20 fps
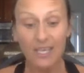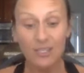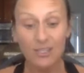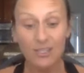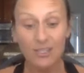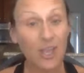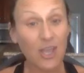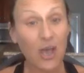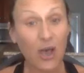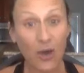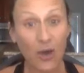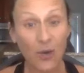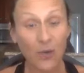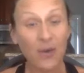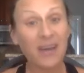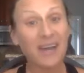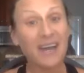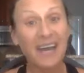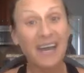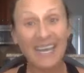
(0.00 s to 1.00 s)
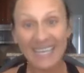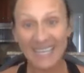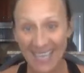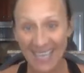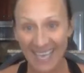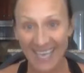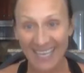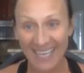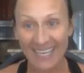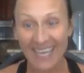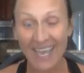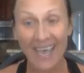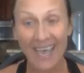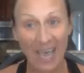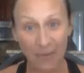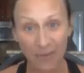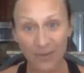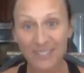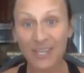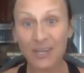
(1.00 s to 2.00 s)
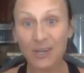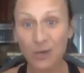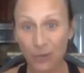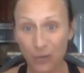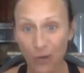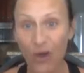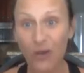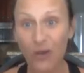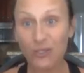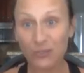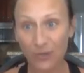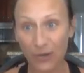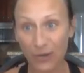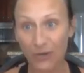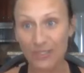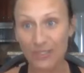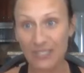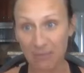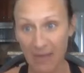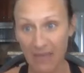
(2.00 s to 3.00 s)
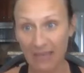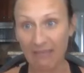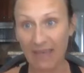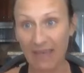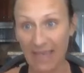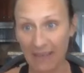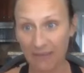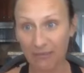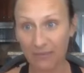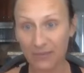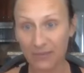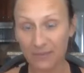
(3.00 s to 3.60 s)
So again, I was at a crossroads in my life.